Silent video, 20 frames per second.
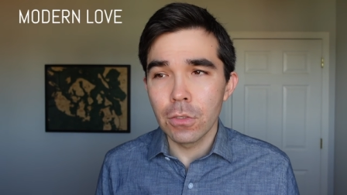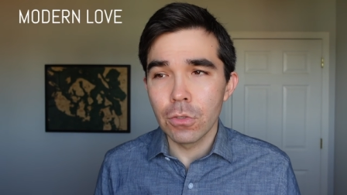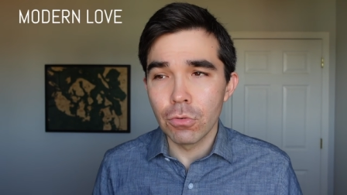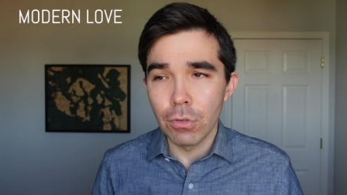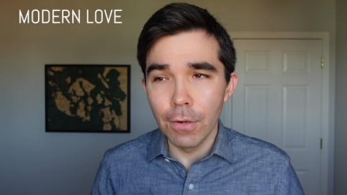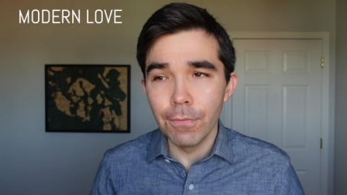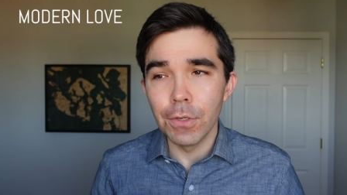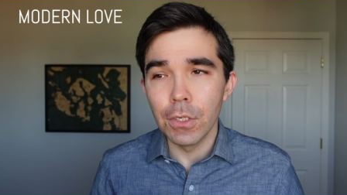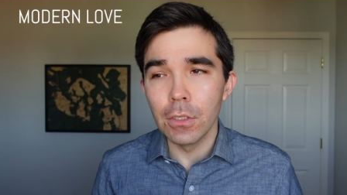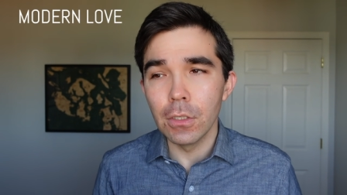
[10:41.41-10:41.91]

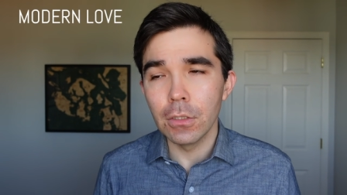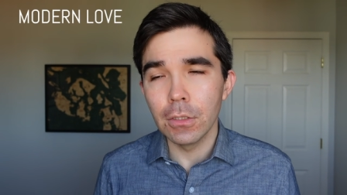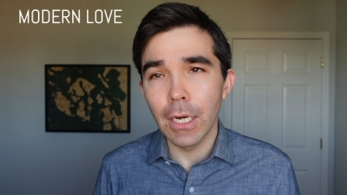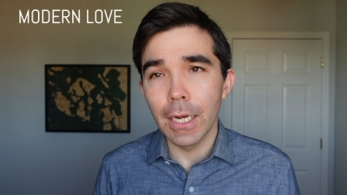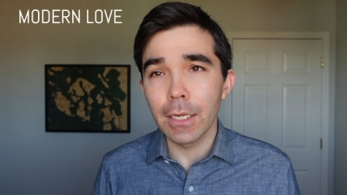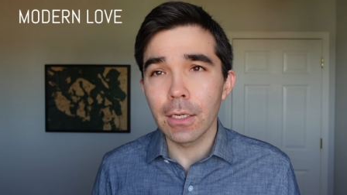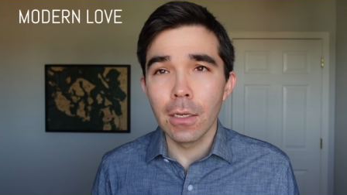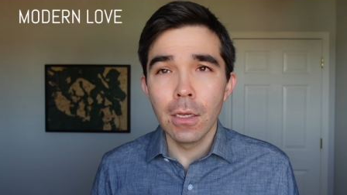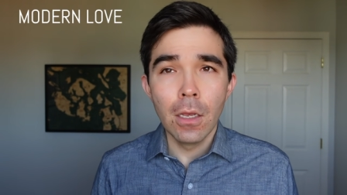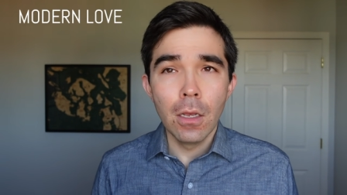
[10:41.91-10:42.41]
trivial
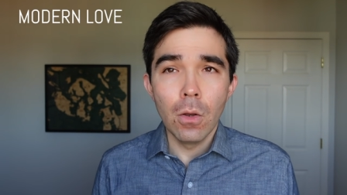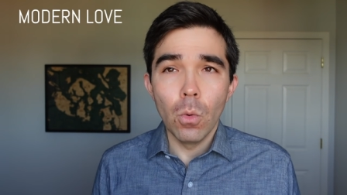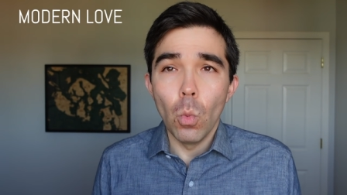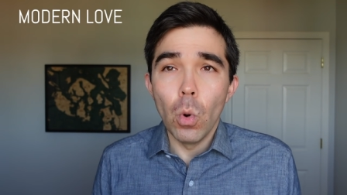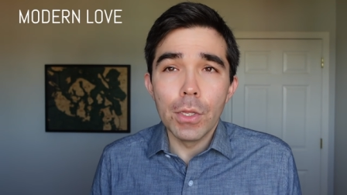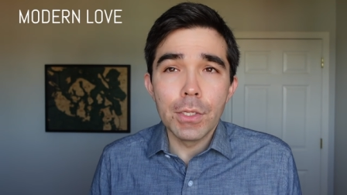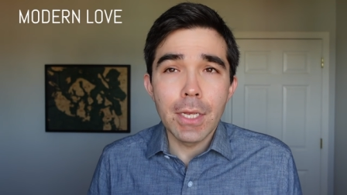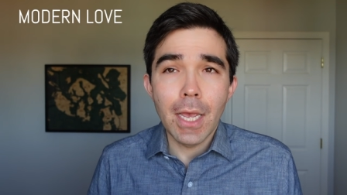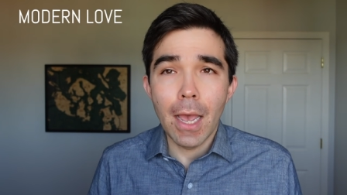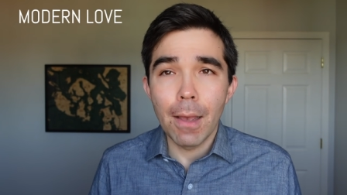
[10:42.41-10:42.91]
like
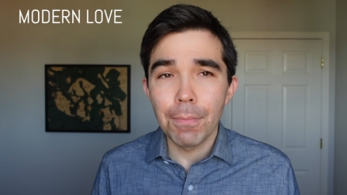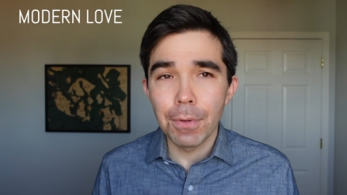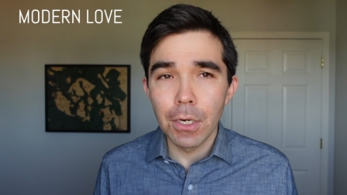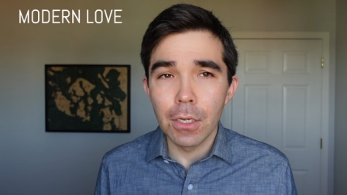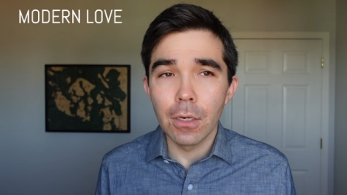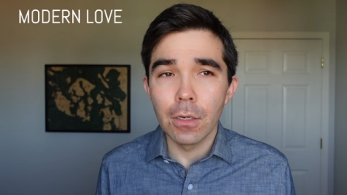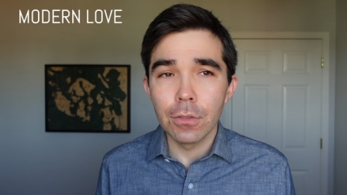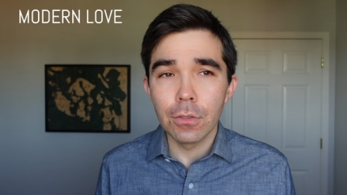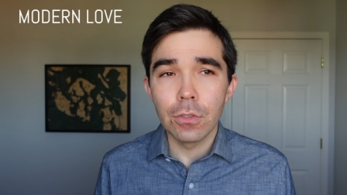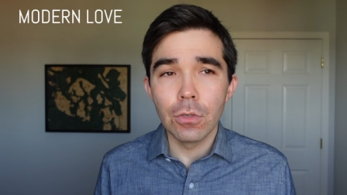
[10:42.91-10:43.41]
what's
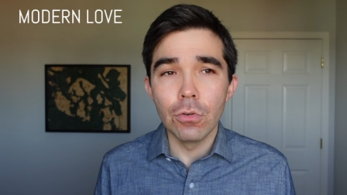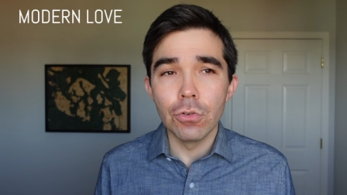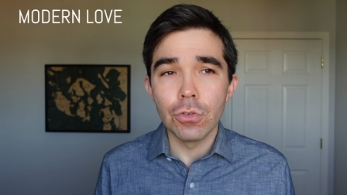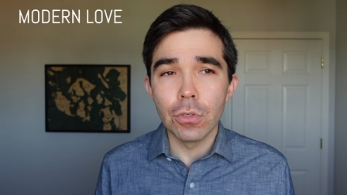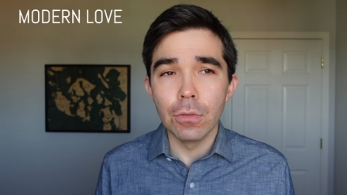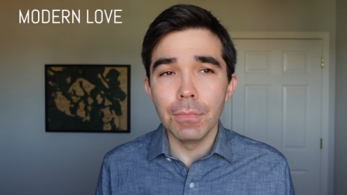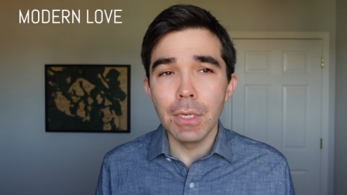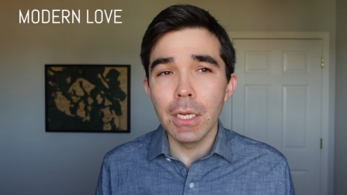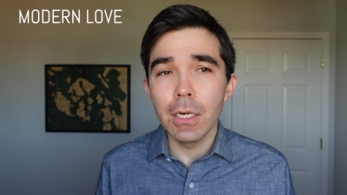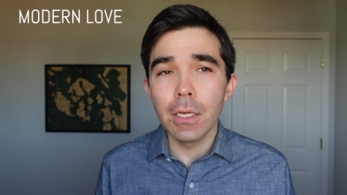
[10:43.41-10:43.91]
happening on
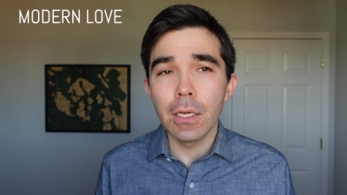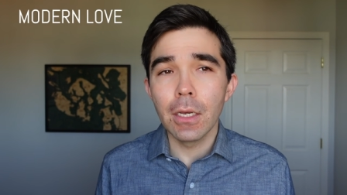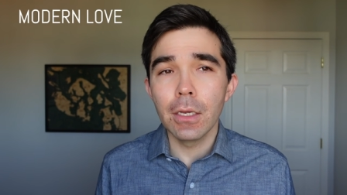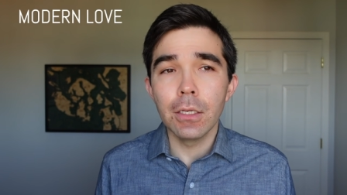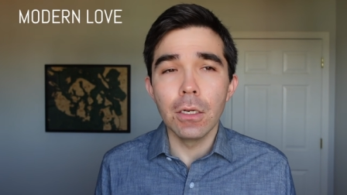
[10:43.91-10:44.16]
social media.